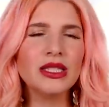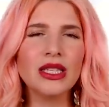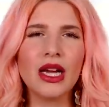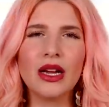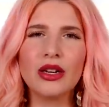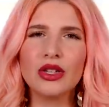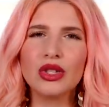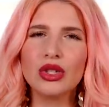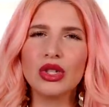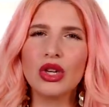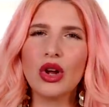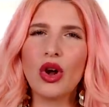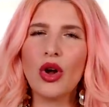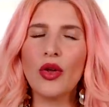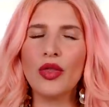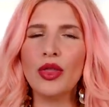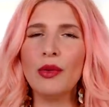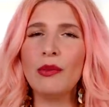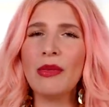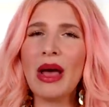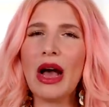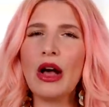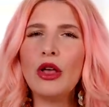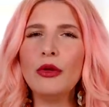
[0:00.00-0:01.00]
It's actually
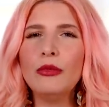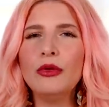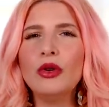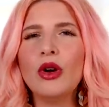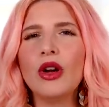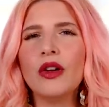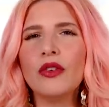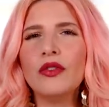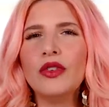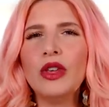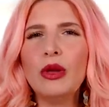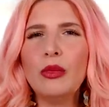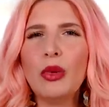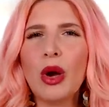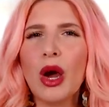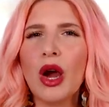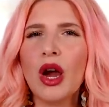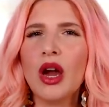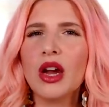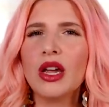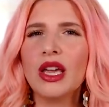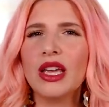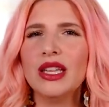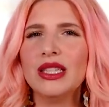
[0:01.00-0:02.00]
called the Malibu RV
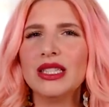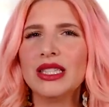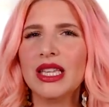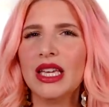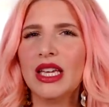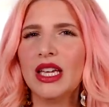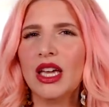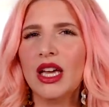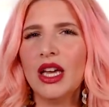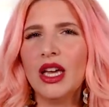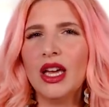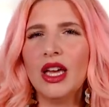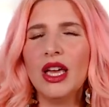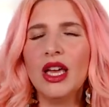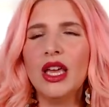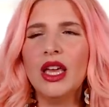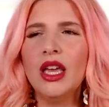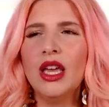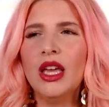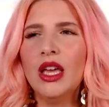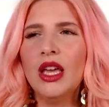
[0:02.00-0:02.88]
Park. It's like a